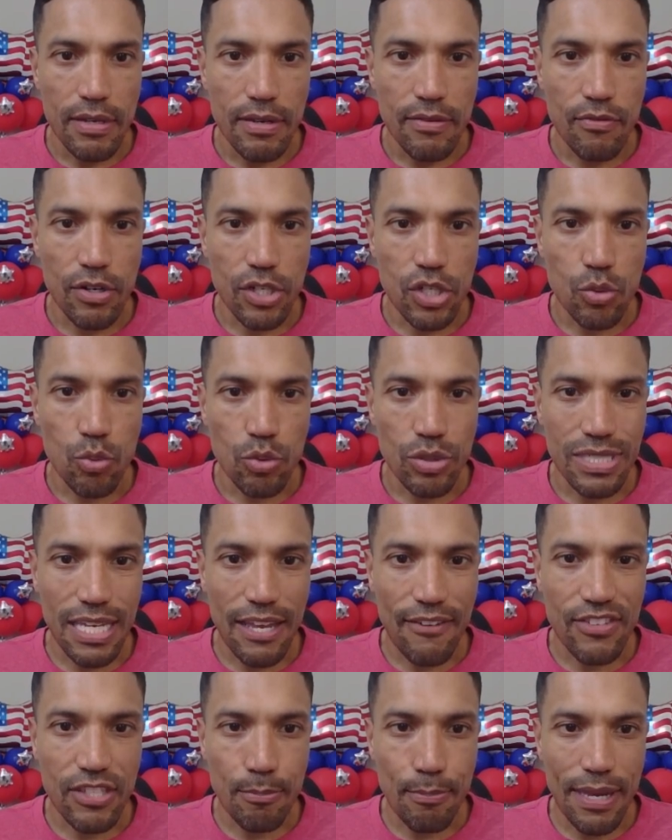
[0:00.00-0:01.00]
virtual
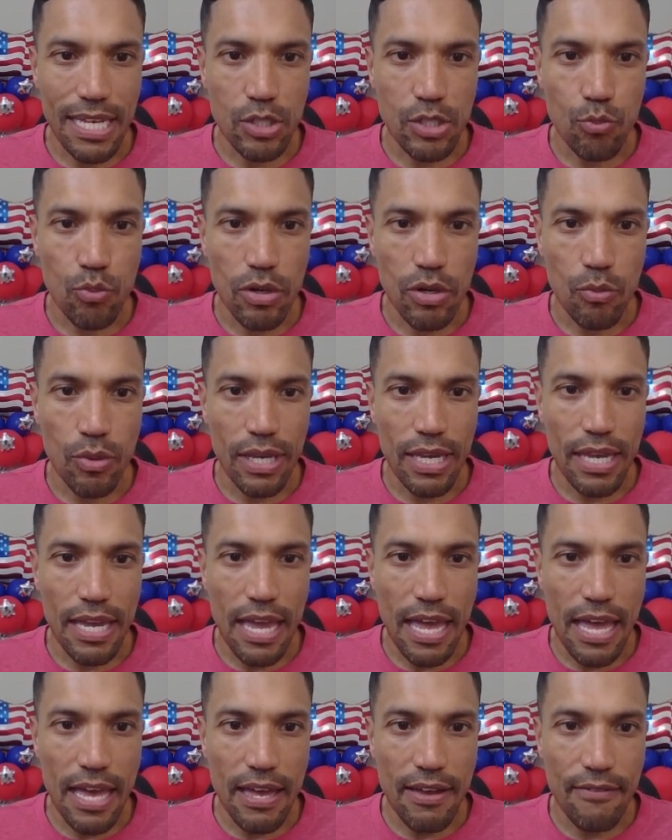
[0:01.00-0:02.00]
safe space where we
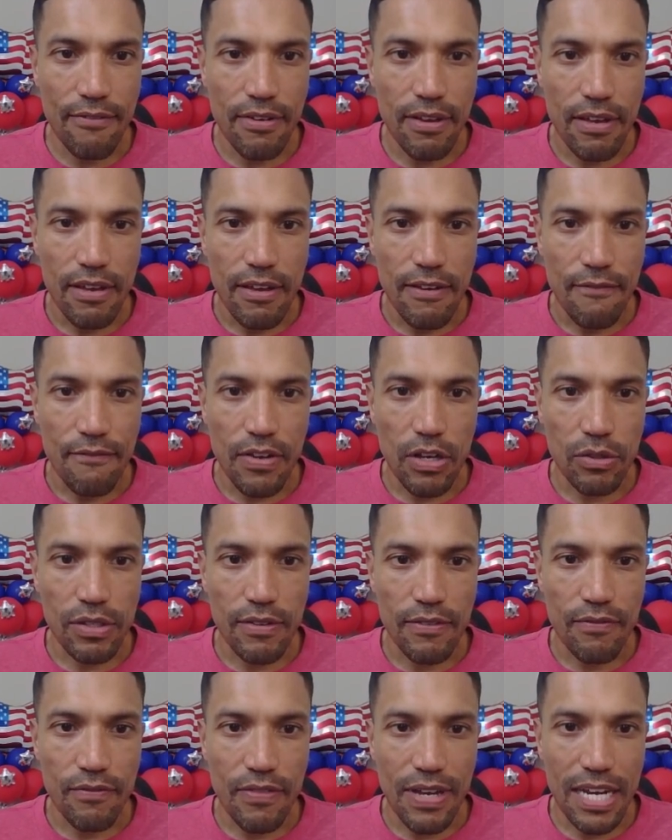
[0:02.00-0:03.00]
have
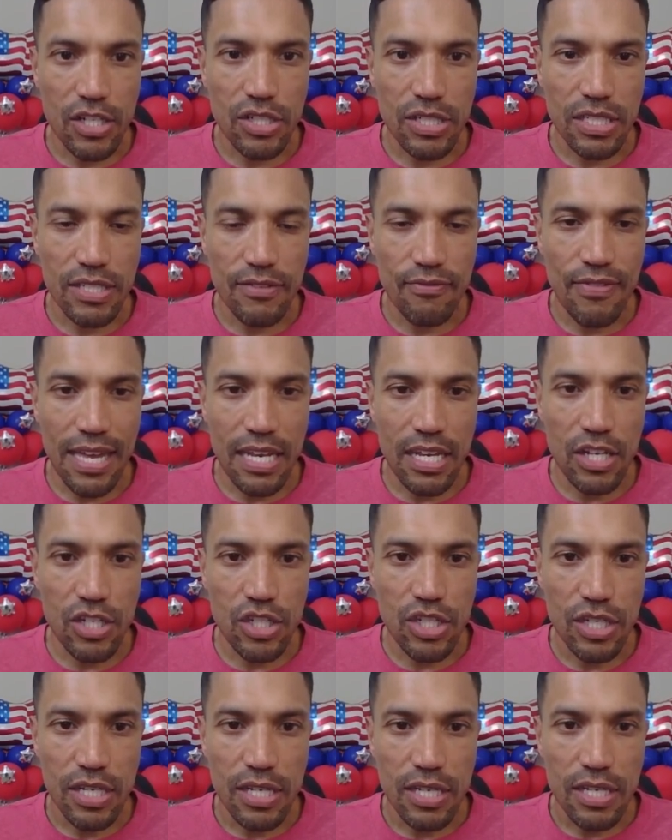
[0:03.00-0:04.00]
felt financial
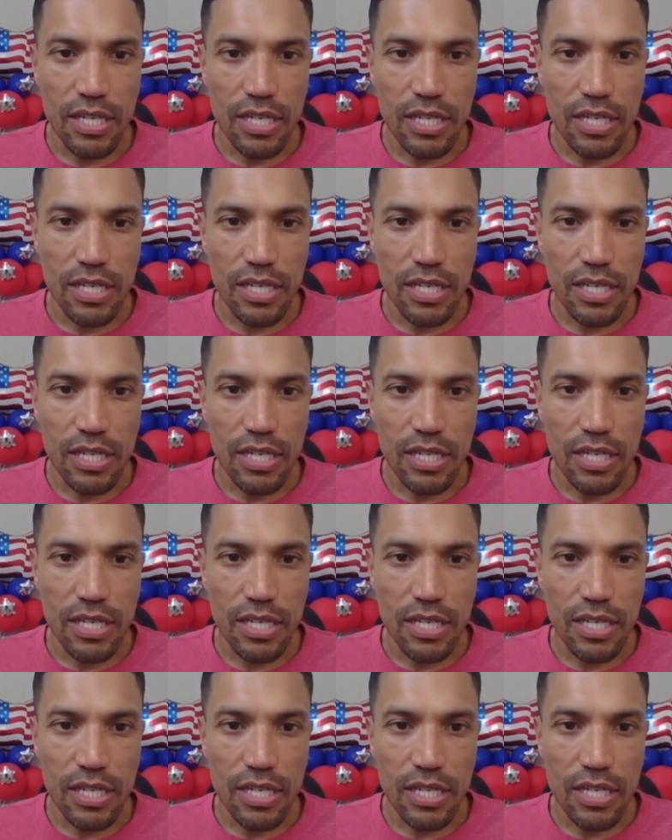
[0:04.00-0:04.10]
disadvantage